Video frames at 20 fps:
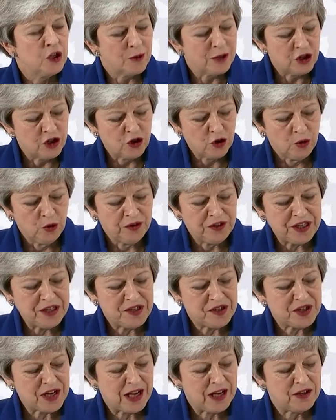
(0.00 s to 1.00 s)
to ensure
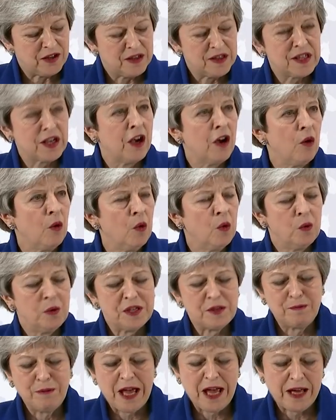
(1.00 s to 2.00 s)
these standards are
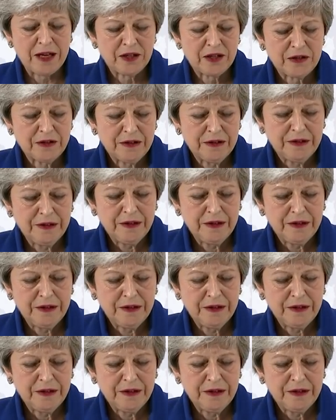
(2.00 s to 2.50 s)
always met.